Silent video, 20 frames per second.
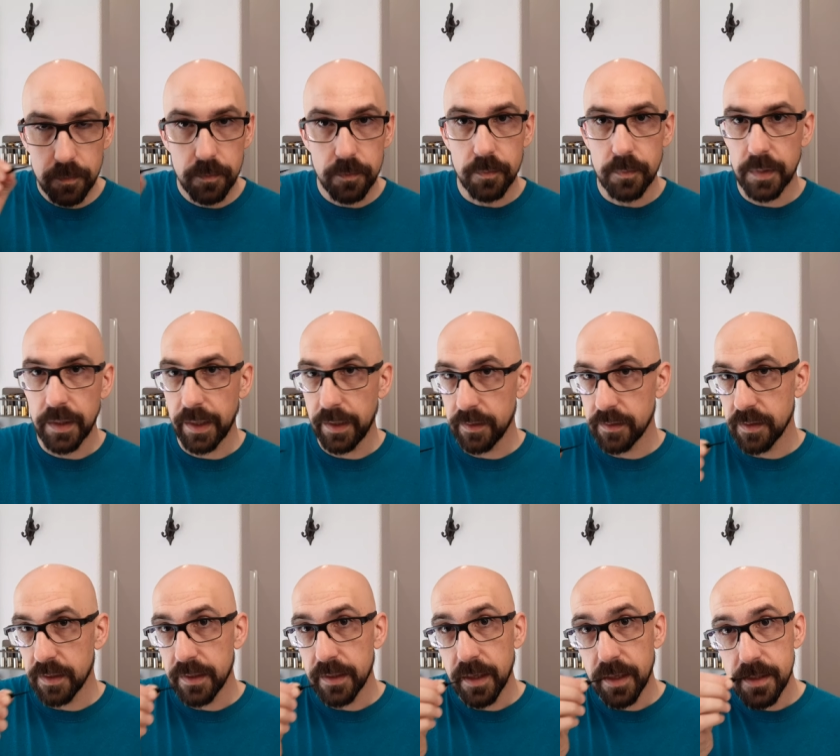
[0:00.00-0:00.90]
Hmm, that
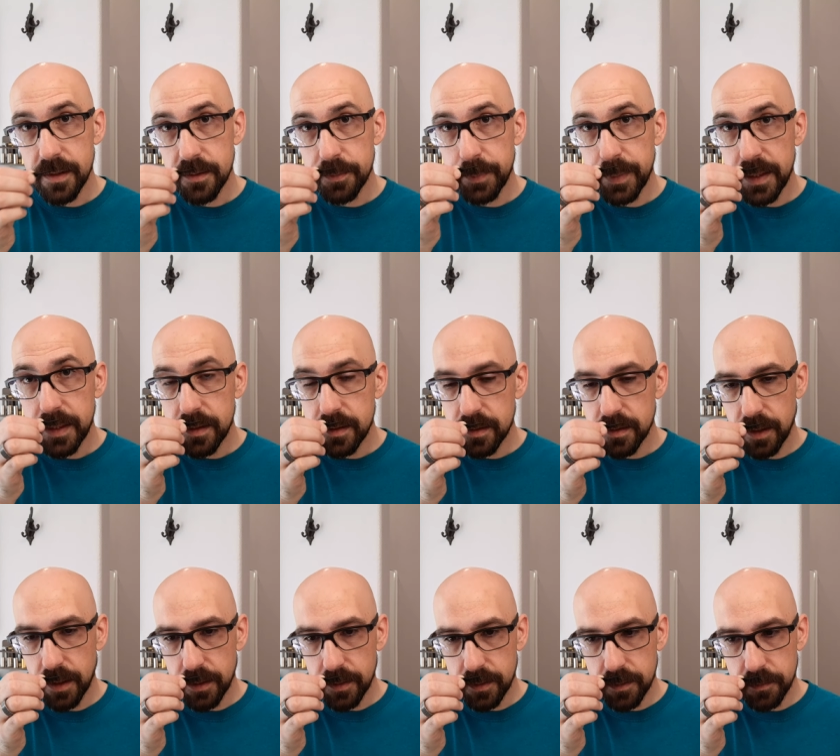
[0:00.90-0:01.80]
is a nice peach
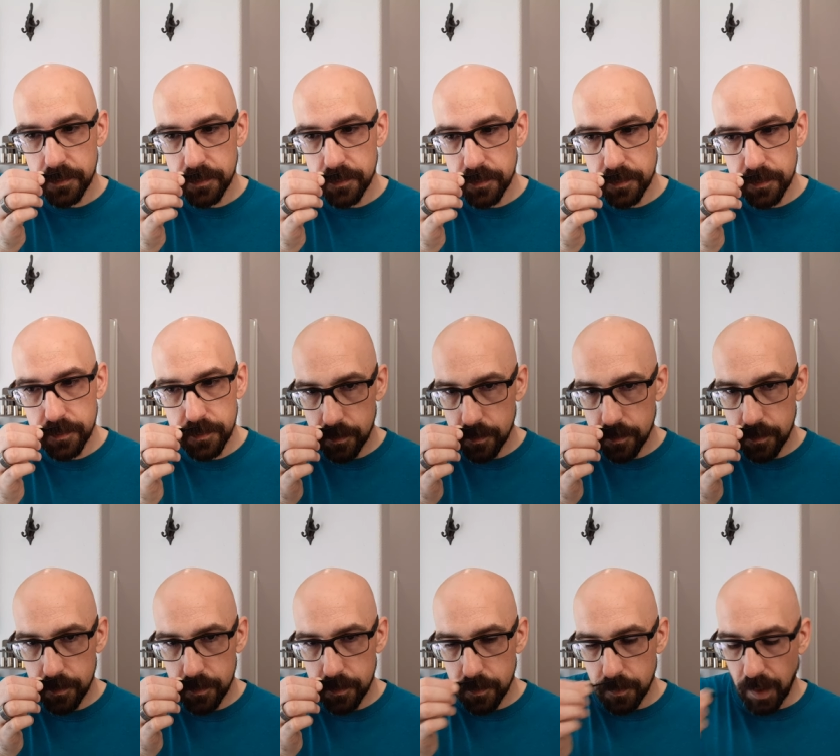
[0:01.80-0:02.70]
scent.
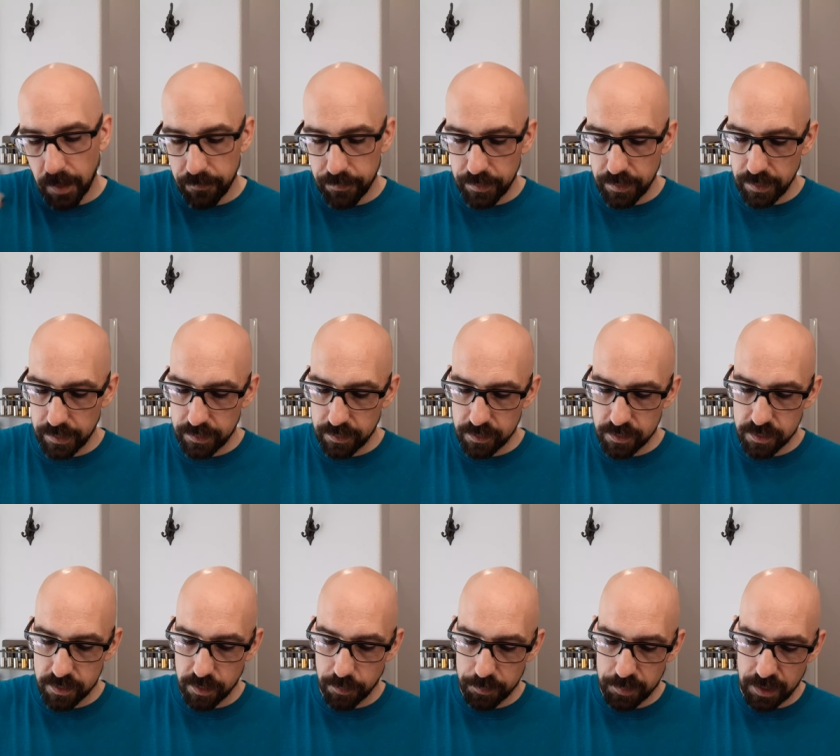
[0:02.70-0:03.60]
I feel like
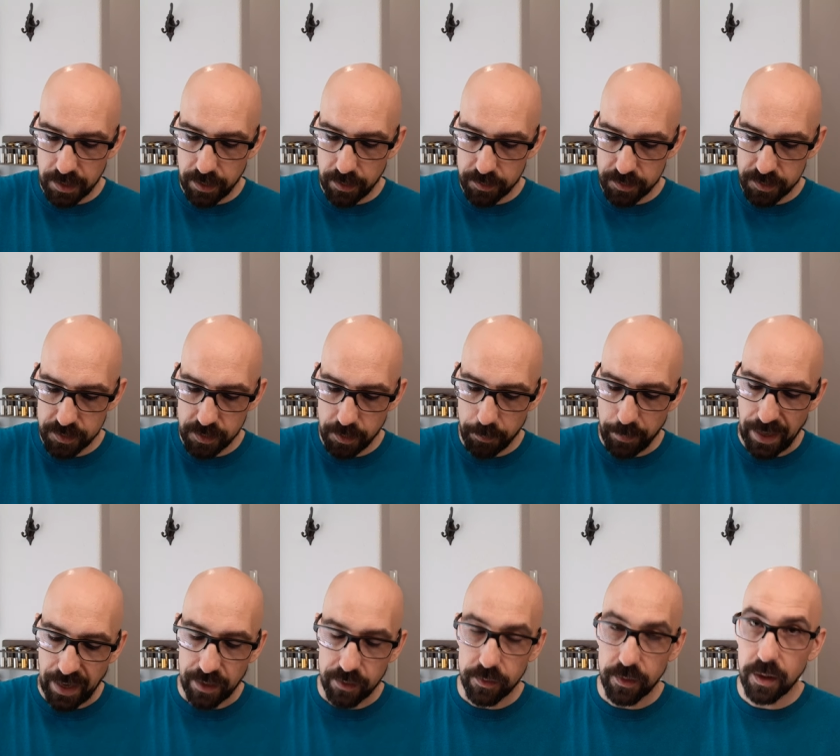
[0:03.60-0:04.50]
there's something else in the
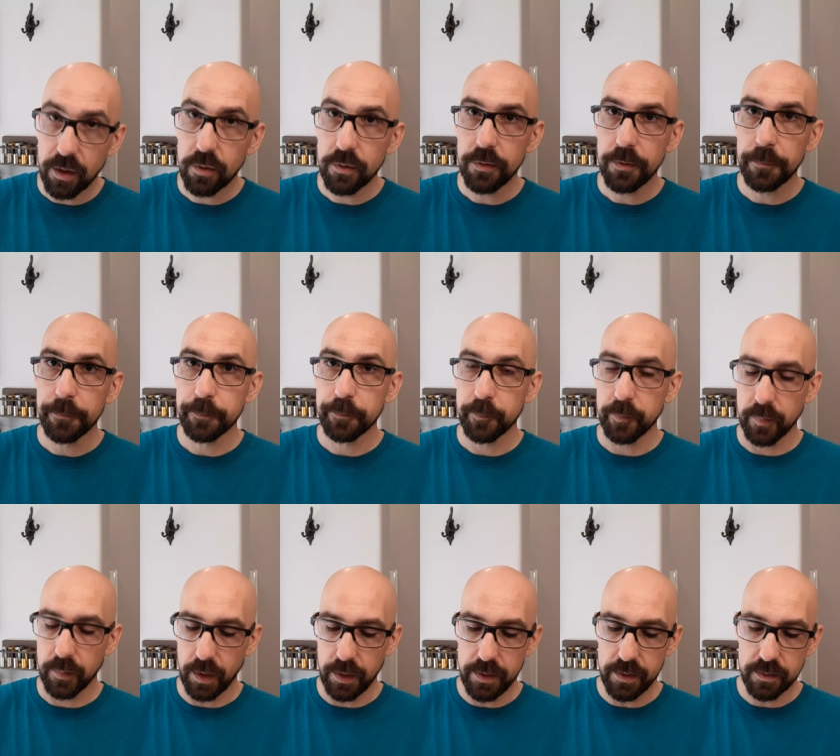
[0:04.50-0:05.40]
background.
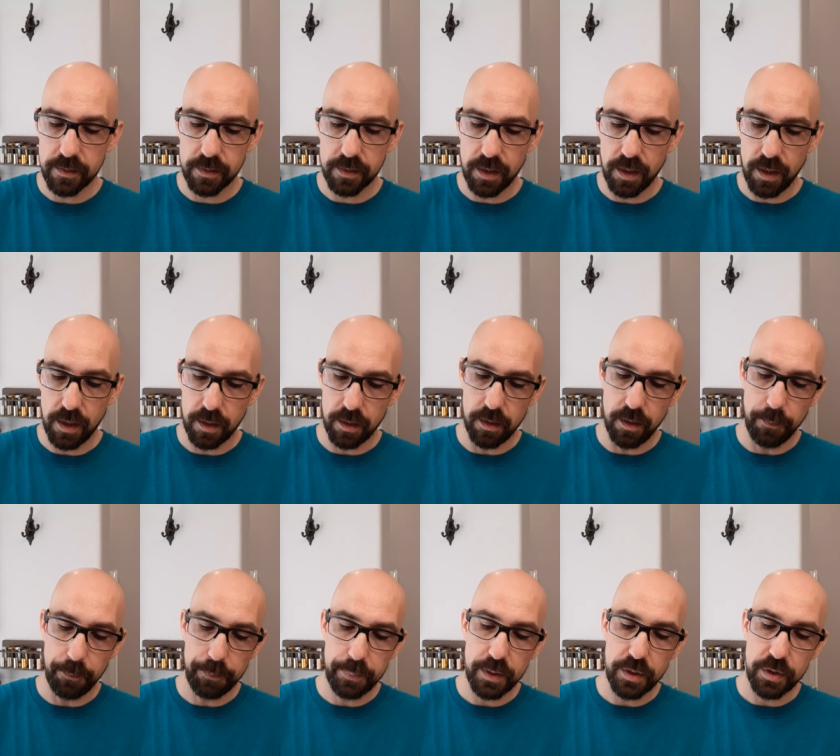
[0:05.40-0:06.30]
It's not
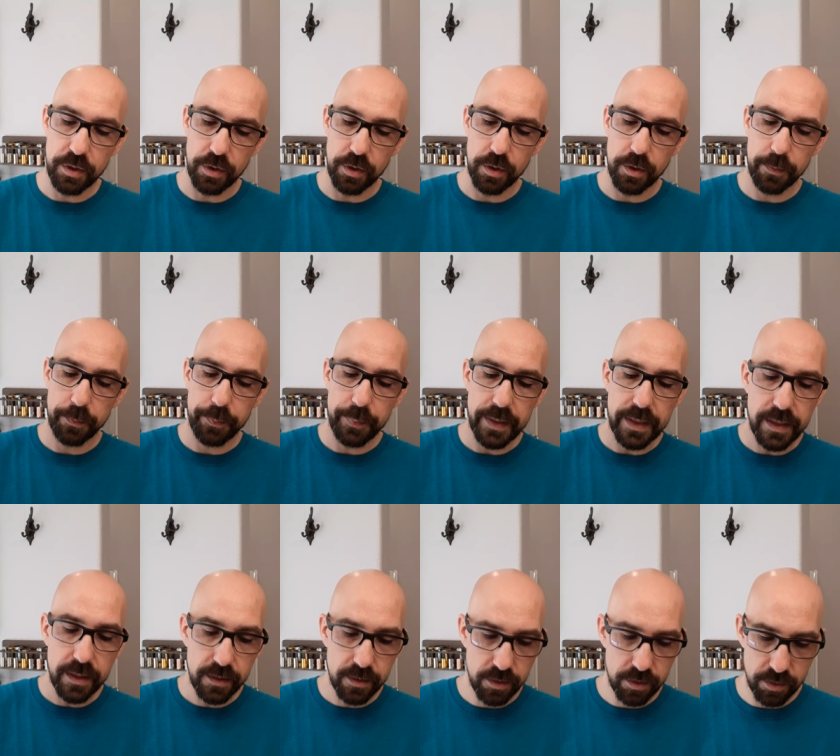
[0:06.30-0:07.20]
a pure
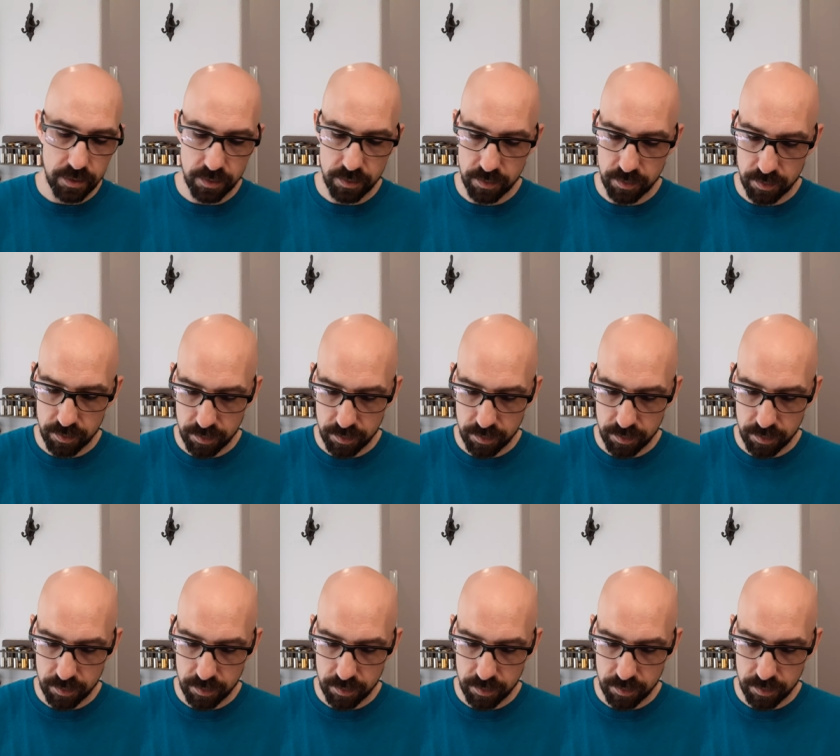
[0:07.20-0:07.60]
peach,